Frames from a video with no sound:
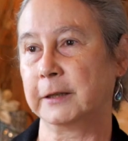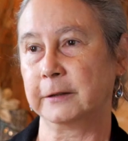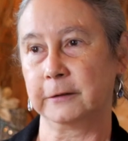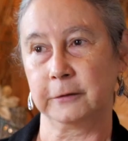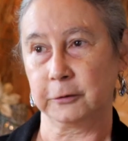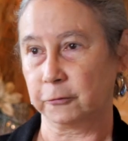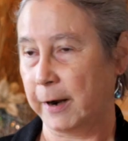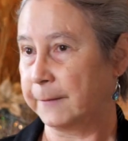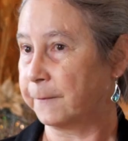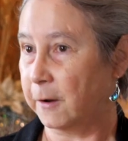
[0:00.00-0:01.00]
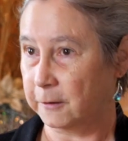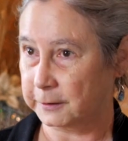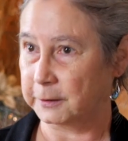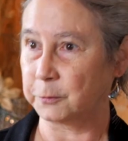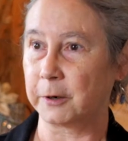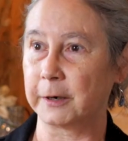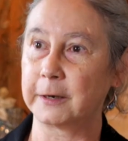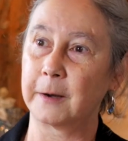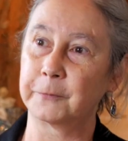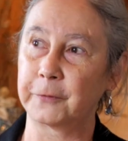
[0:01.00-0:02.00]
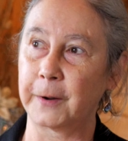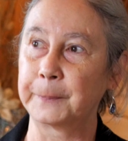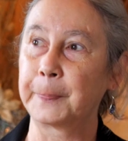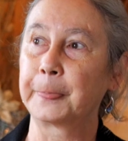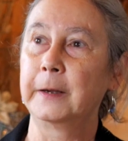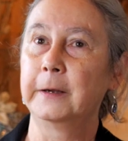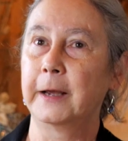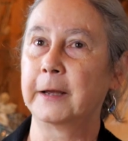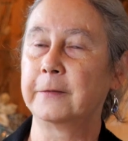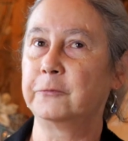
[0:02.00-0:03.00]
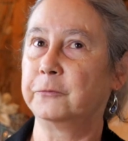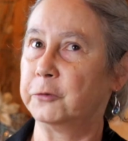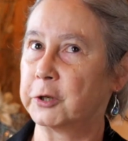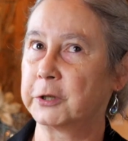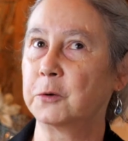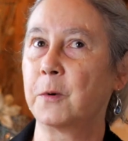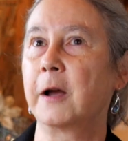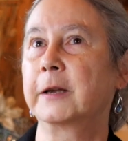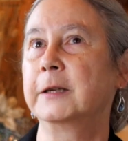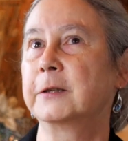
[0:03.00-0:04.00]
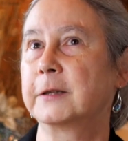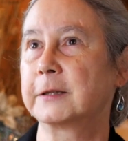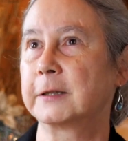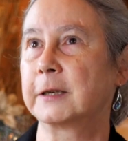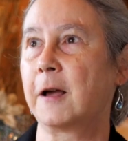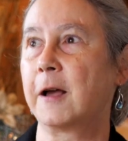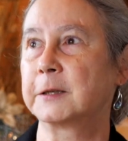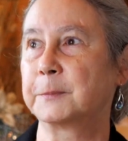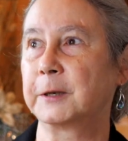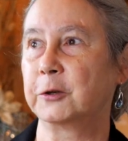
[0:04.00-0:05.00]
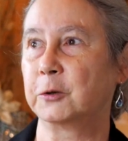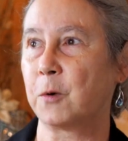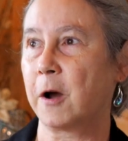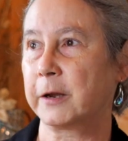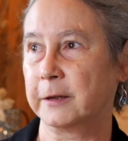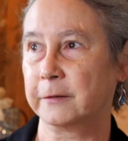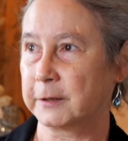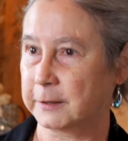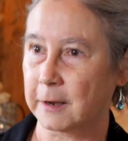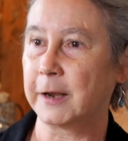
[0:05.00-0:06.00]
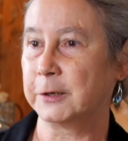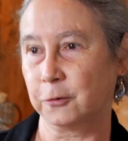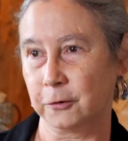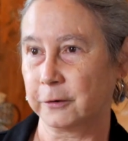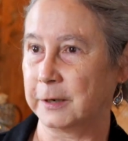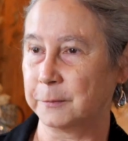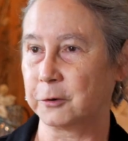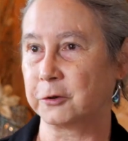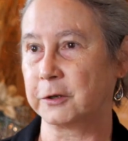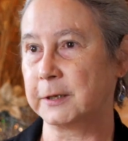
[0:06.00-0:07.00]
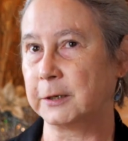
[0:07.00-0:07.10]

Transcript: in Grand Falls is where I'd come from. And just to walk into this little hospital, you'd walk in the side door, the emergency